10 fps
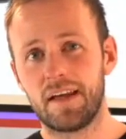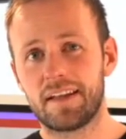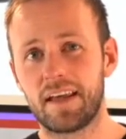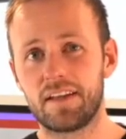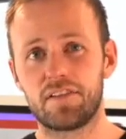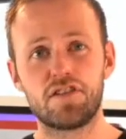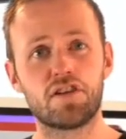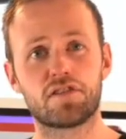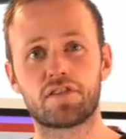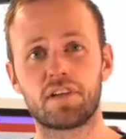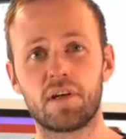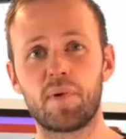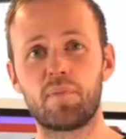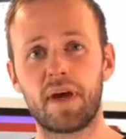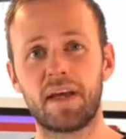that is just going to be
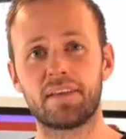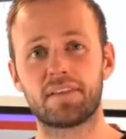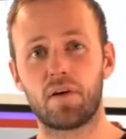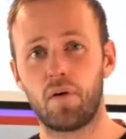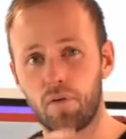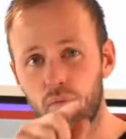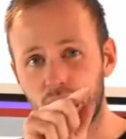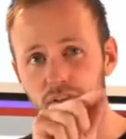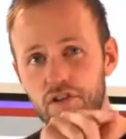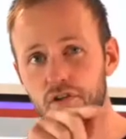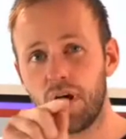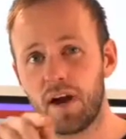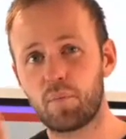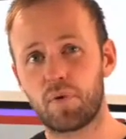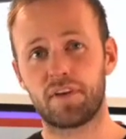based on what you
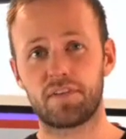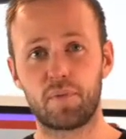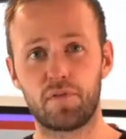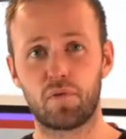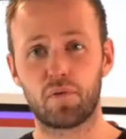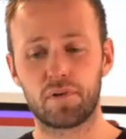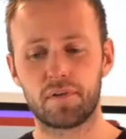have pressed before.